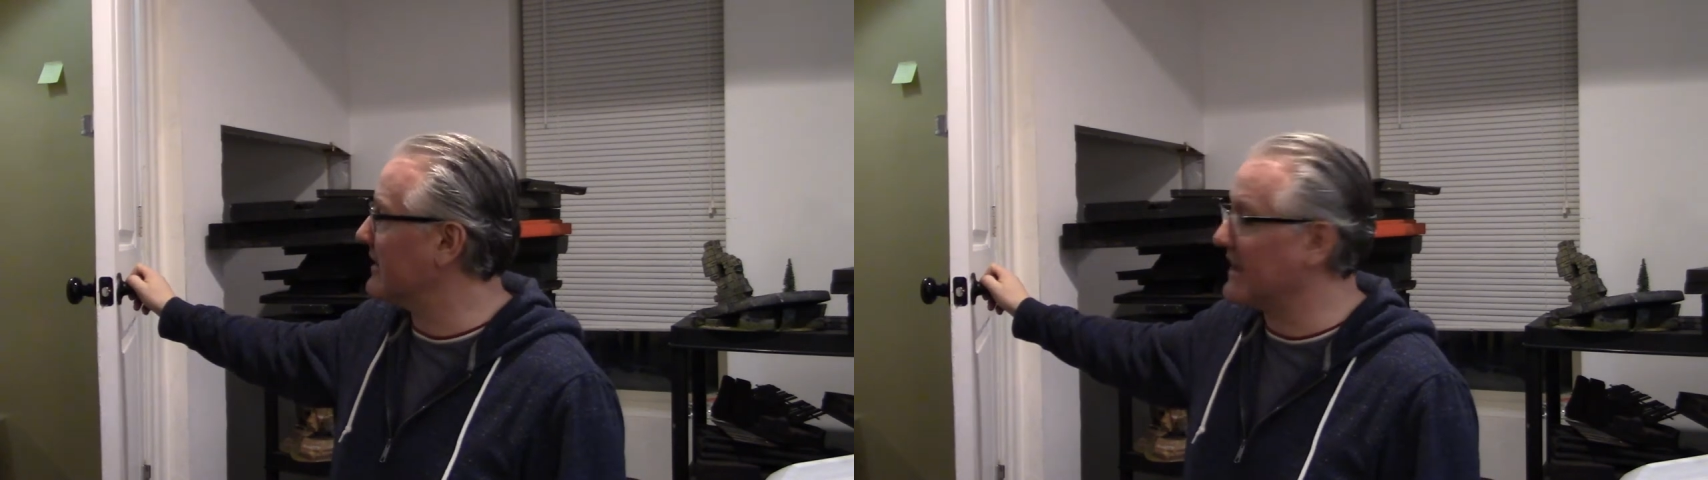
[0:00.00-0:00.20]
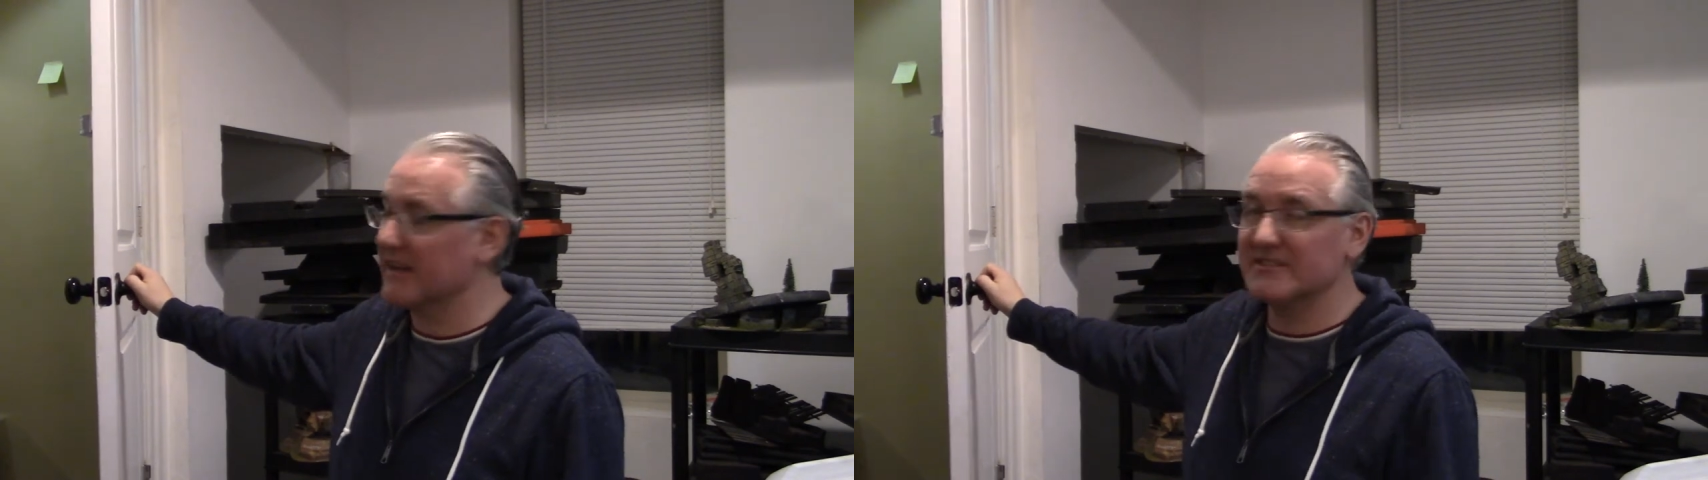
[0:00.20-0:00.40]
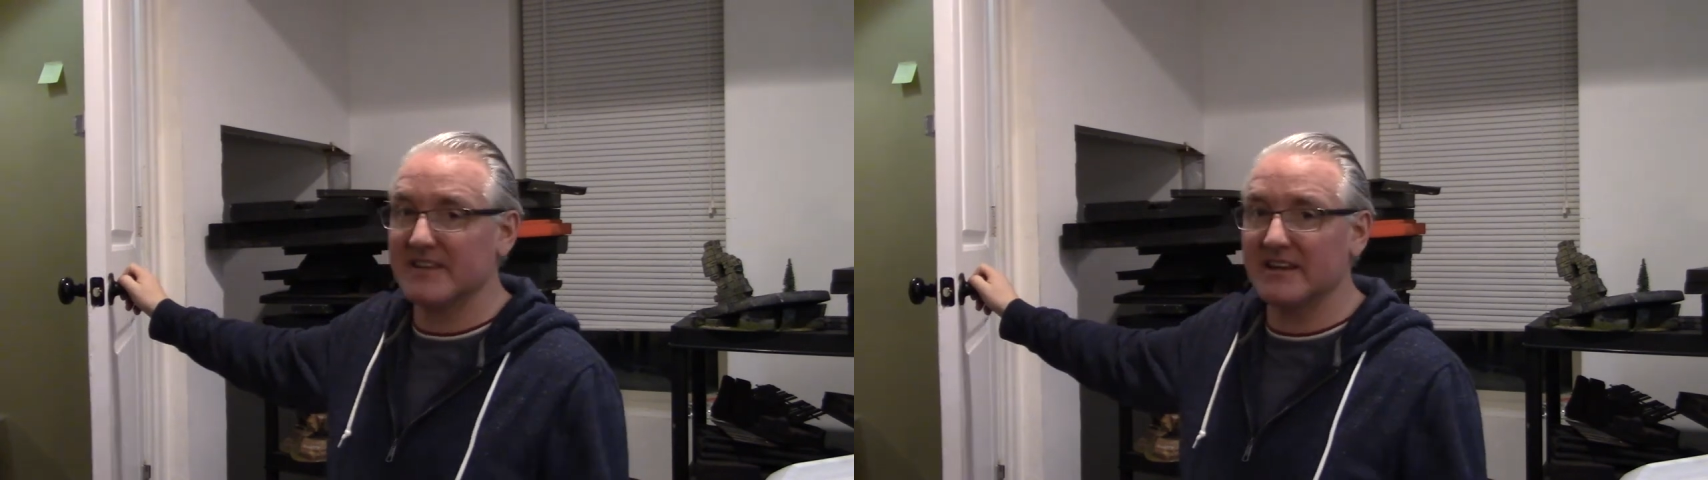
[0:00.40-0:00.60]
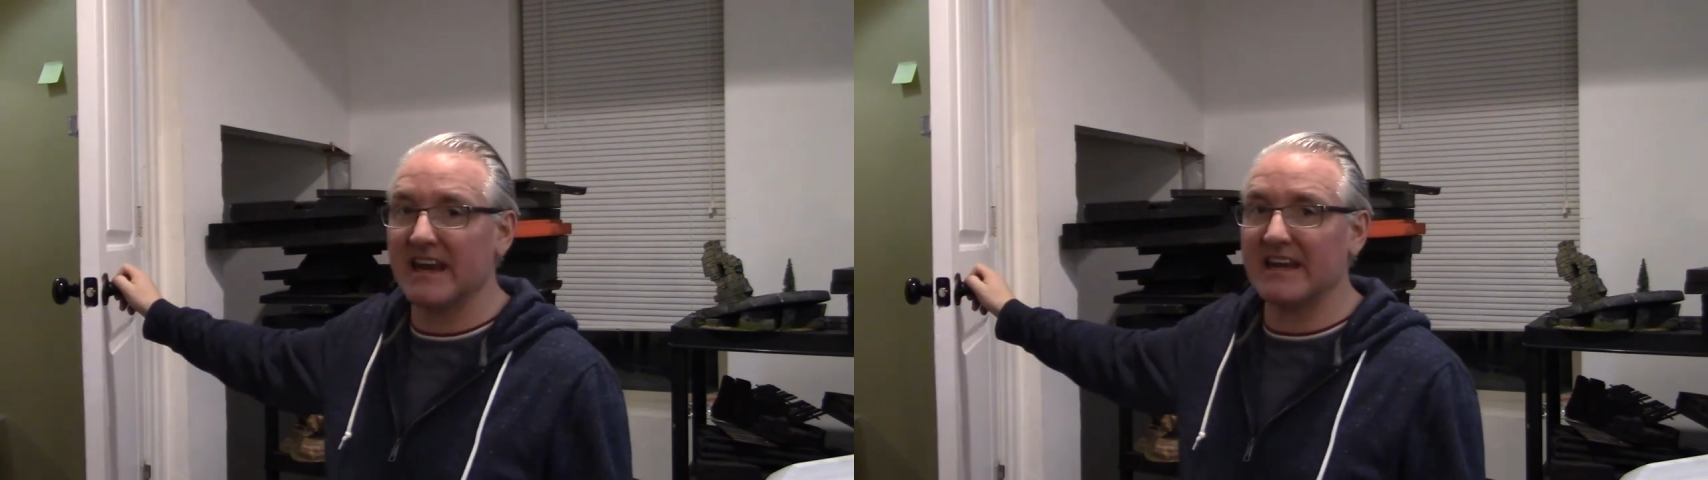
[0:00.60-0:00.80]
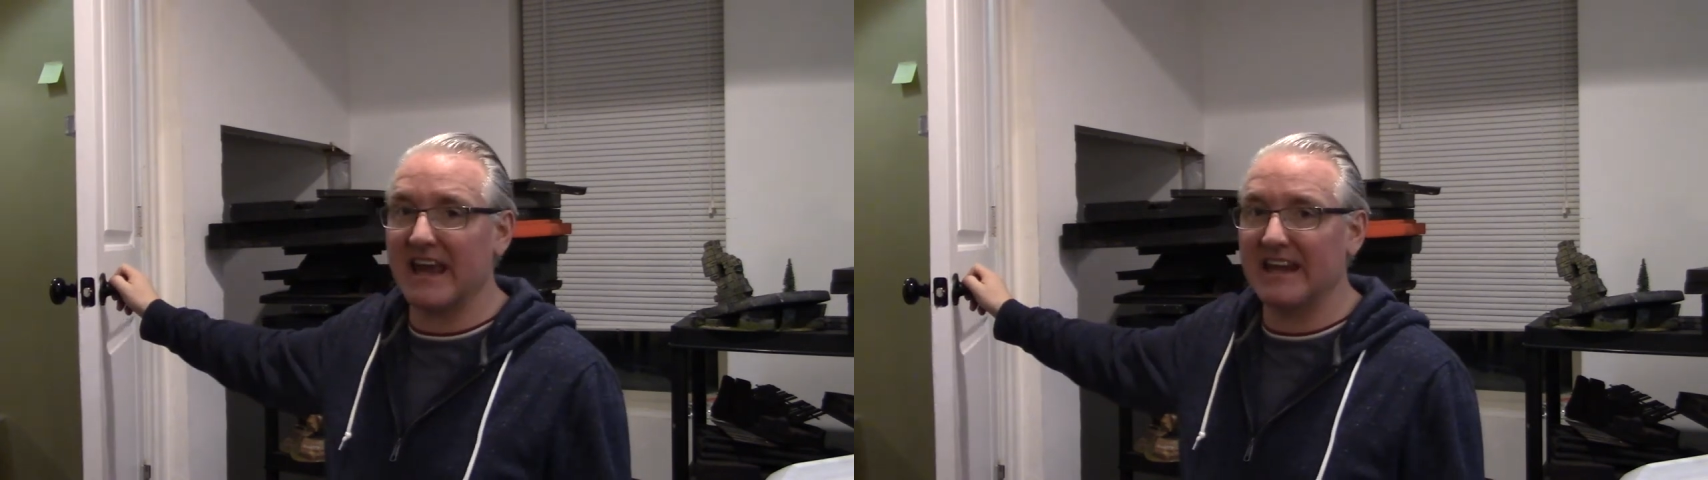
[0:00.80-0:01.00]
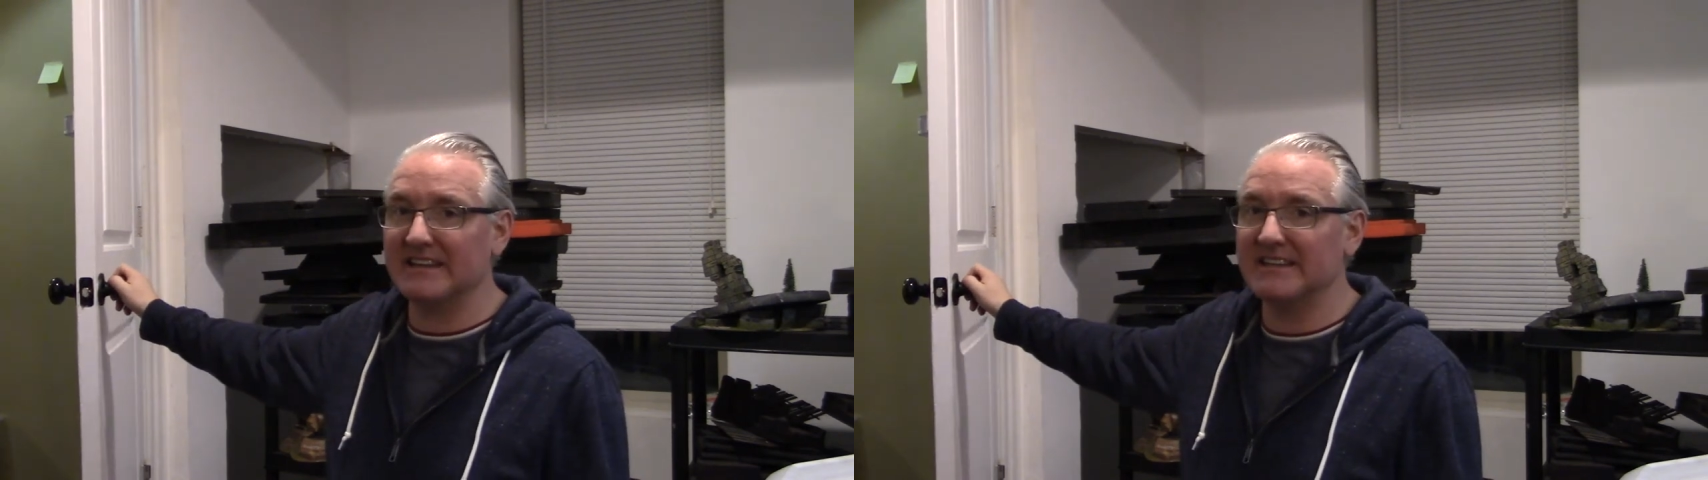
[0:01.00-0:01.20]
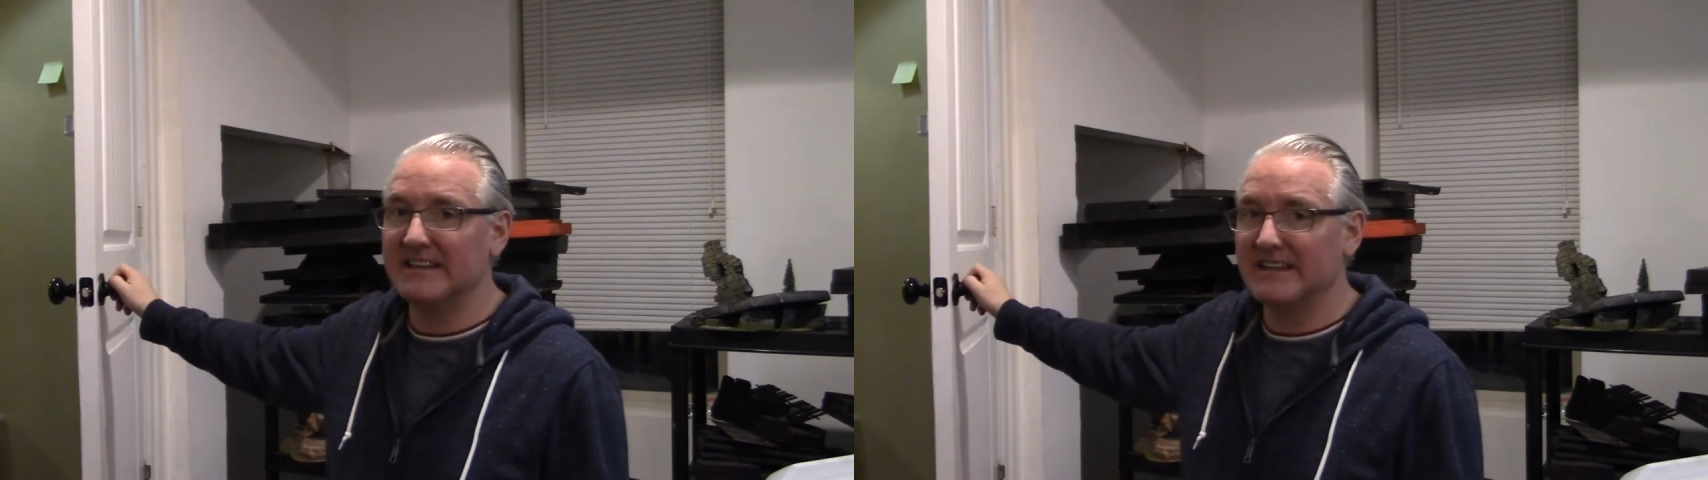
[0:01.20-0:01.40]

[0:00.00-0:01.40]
Yeah, Sunday night,